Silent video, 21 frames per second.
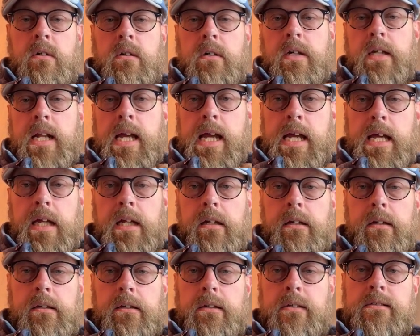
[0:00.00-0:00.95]
And hey,
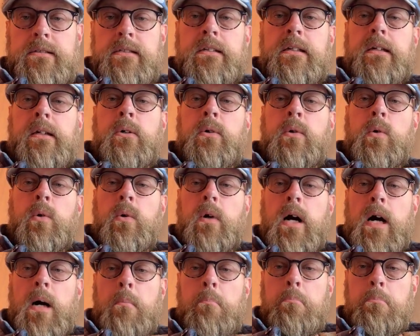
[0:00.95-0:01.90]
isn't it cool
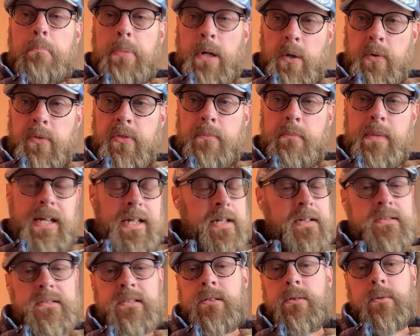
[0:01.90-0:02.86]
how both make
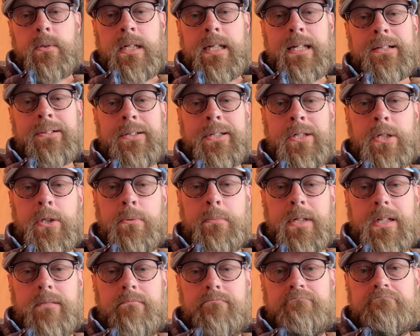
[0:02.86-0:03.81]
us uniquely
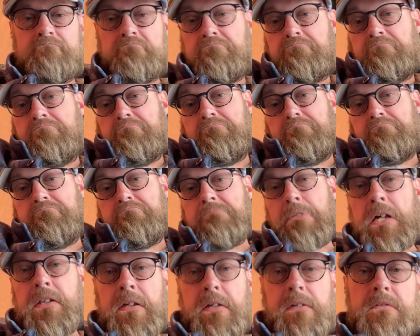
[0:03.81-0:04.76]
human?
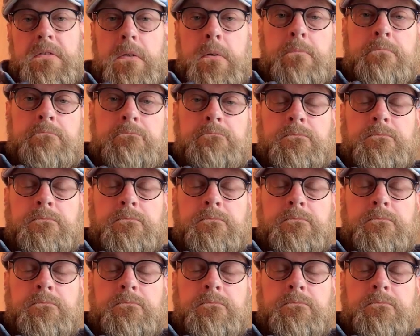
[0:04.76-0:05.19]
I think so.